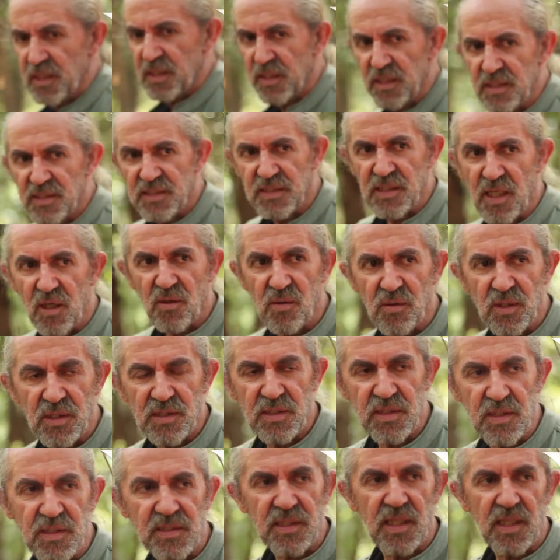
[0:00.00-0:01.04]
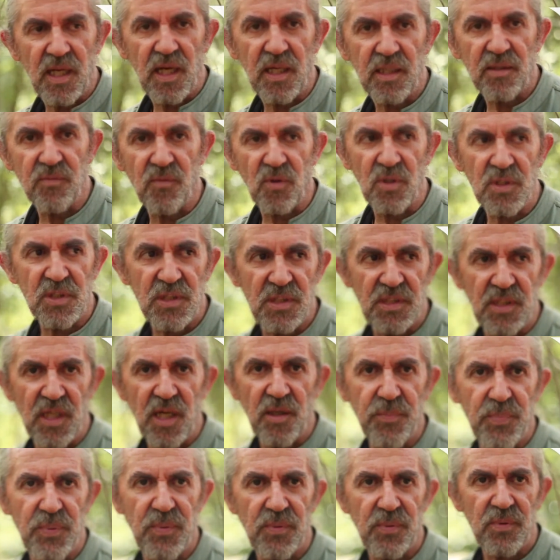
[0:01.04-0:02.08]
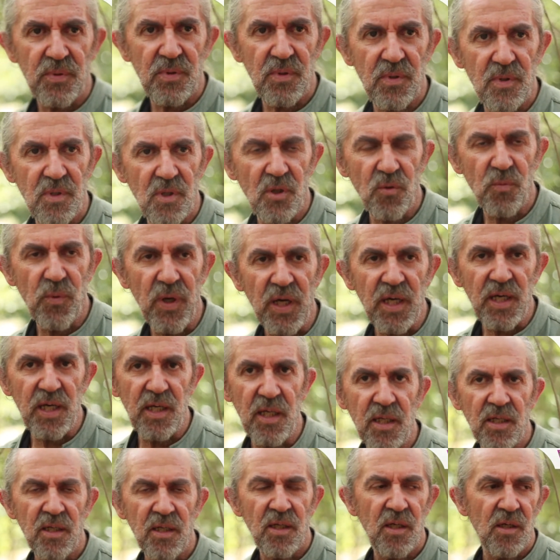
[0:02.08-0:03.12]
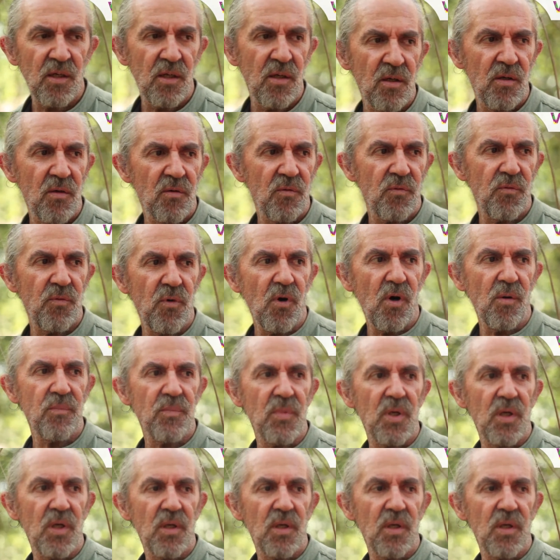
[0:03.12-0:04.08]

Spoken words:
it's like one step away from